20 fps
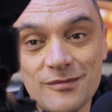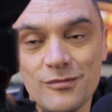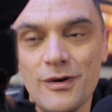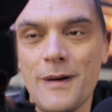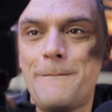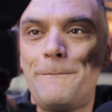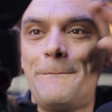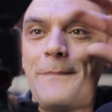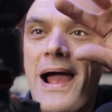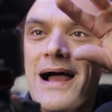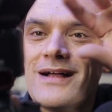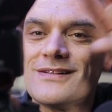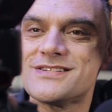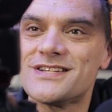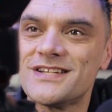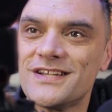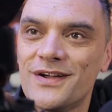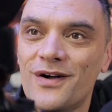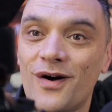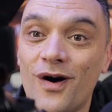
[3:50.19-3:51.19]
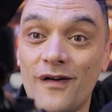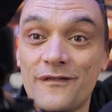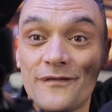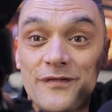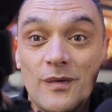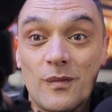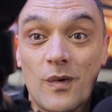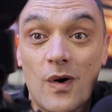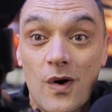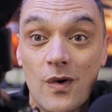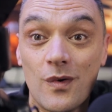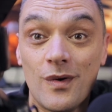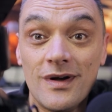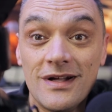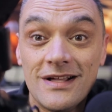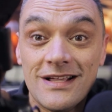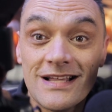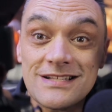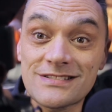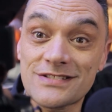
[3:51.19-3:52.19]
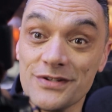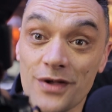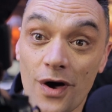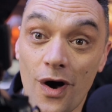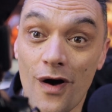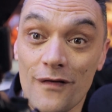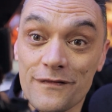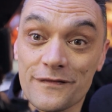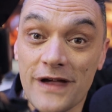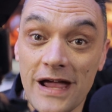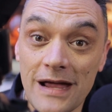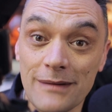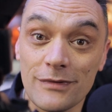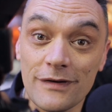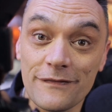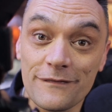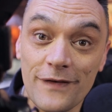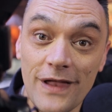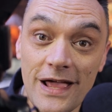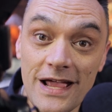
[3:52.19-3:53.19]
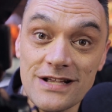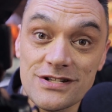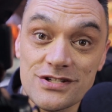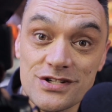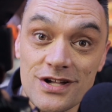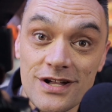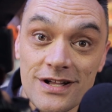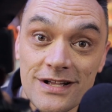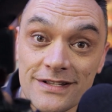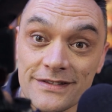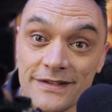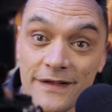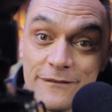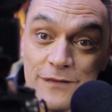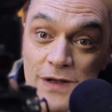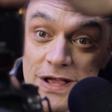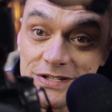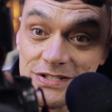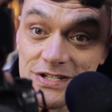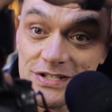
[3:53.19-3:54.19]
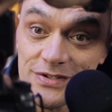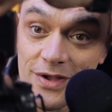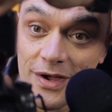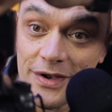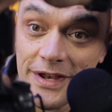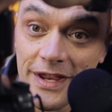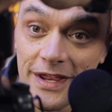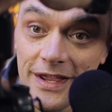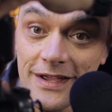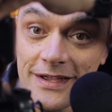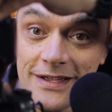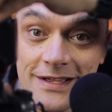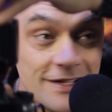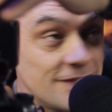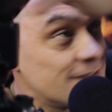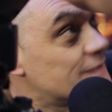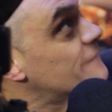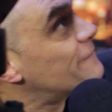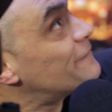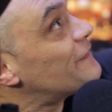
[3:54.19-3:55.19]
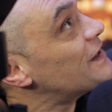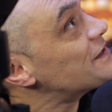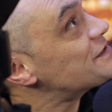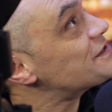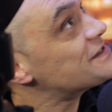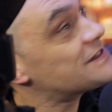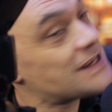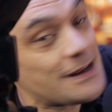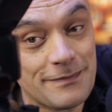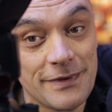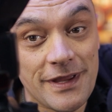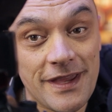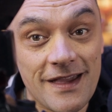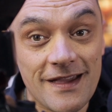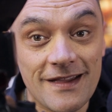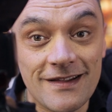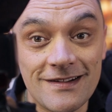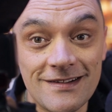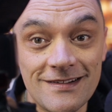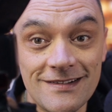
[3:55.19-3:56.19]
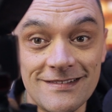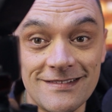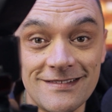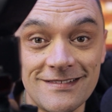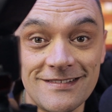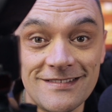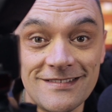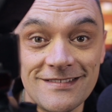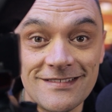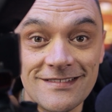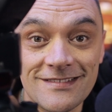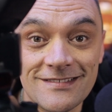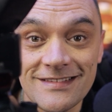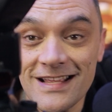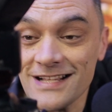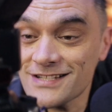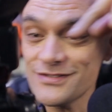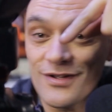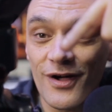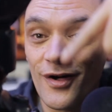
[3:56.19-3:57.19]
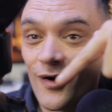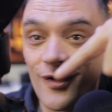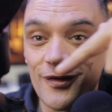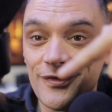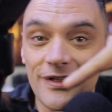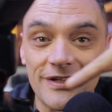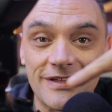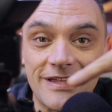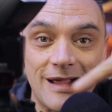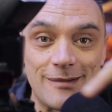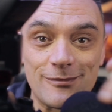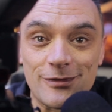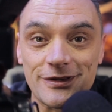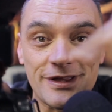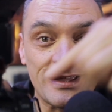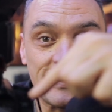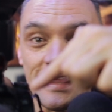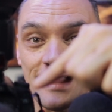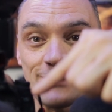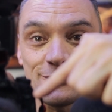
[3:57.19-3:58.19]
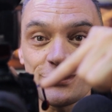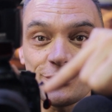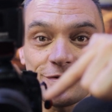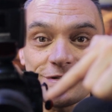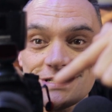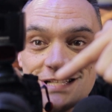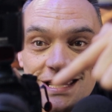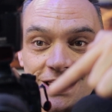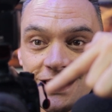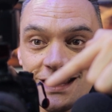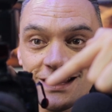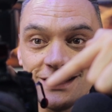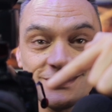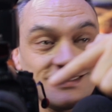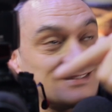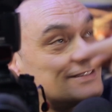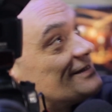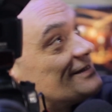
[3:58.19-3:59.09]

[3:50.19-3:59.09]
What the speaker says: We're bouncing it off the wall. It's an off-camera flash. The flash is not here. The flash is up there. It's not on the camera. The camera is here.